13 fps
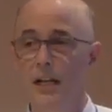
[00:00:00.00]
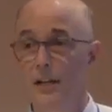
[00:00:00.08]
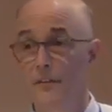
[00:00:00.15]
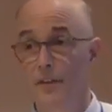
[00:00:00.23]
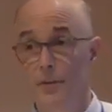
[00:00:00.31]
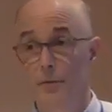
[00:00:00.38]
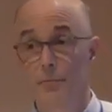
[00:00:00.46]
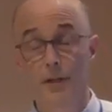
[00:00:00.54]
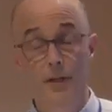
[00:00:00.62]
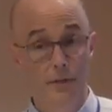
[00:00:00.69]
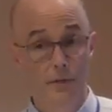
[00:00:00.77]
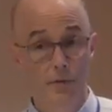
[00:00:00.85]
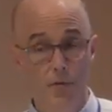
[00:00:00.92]
even though
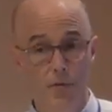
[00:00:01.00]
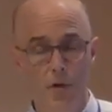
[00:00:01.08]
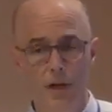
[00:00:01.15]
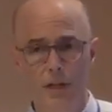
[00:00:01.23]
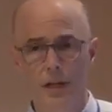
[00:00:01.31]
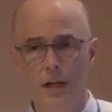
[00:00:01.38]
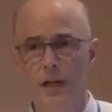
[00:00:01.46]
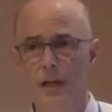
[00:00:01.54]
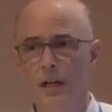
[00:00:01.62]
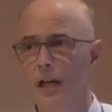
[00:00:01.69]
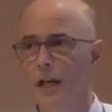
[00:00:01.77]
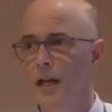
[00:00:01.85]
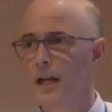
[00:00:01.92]
many of them were quite
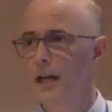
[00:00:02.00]
young,